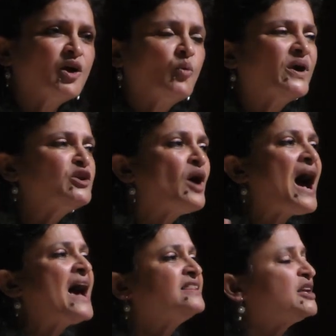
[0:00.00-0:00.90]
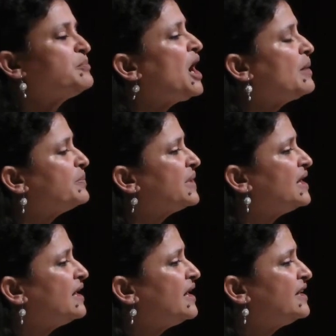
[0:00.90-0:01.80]
When you add them up,
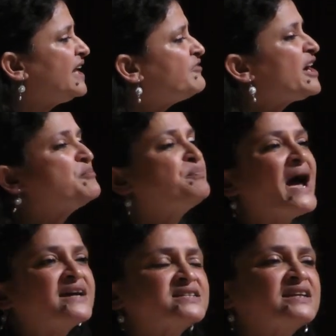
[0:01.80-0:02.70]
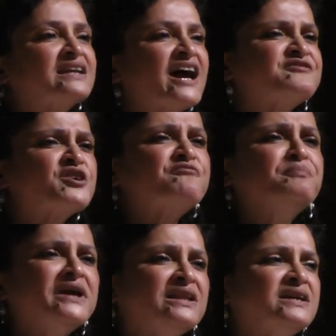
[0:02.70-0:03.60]
they were impacting lives of
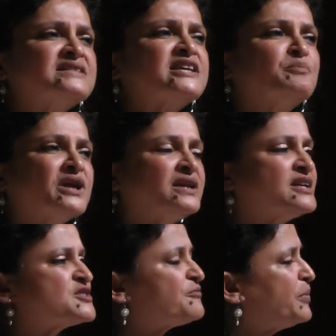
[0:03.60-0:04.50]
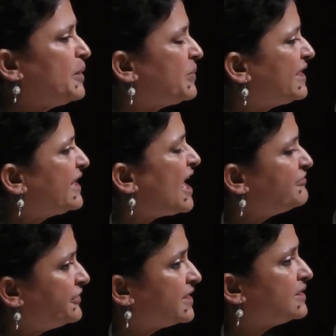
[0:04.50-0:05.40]
millions and millions of people in
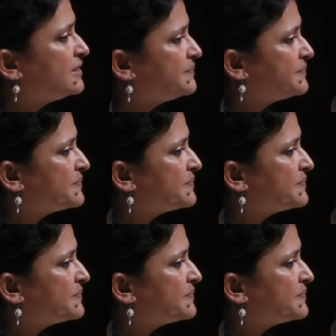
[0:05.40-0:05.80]
Africa.